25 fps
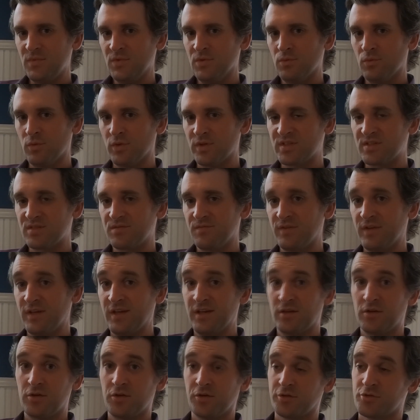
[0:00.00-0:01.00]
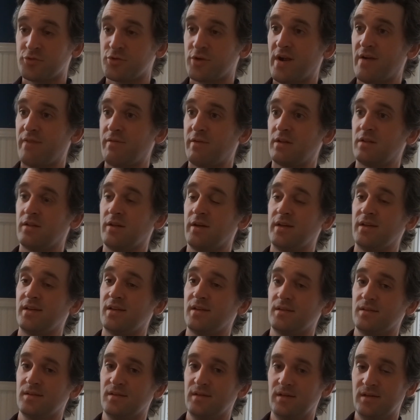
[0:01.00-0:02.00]
What's vehicular traffic like?
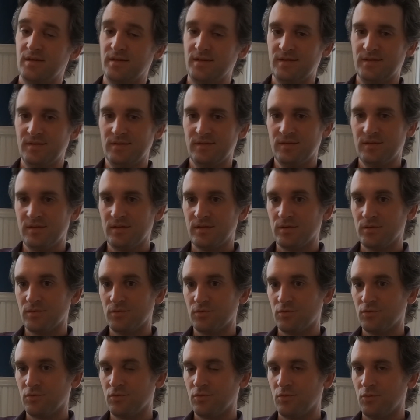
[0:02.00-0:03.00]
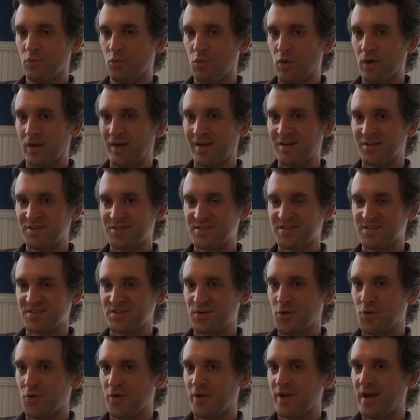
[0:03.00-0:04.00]
What else is
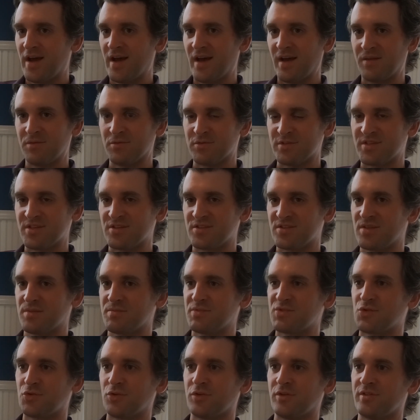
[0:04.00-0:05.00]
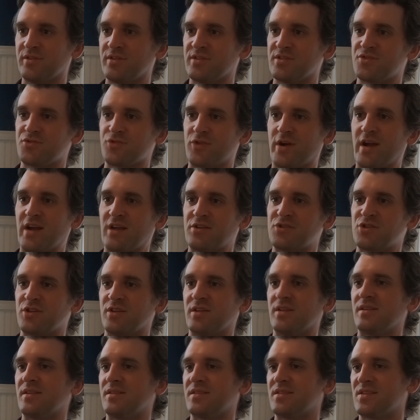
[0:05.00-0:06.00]
going on? Was there some sort of
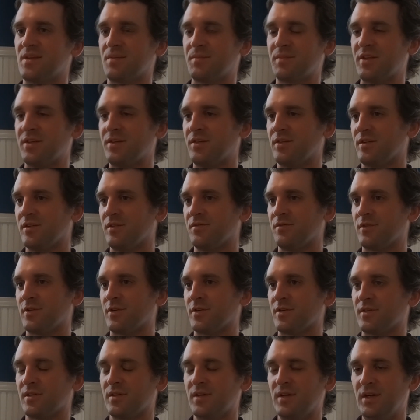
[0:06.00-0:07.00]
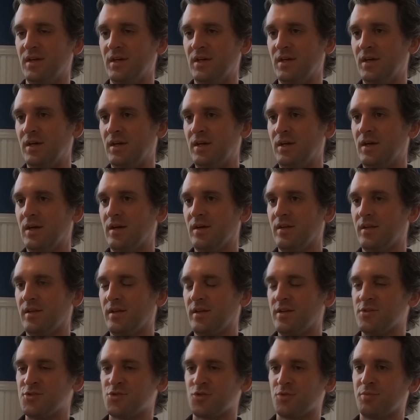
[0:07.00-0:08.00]
distraction, something to avert the
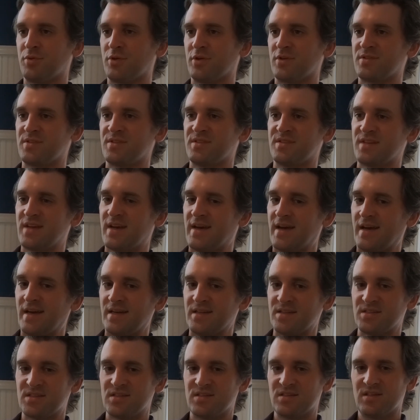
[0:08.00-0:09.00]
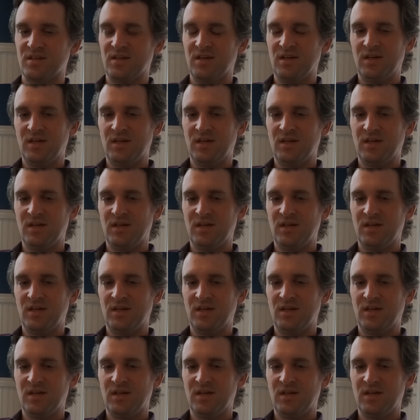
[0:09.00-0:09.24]
injured person's eyes?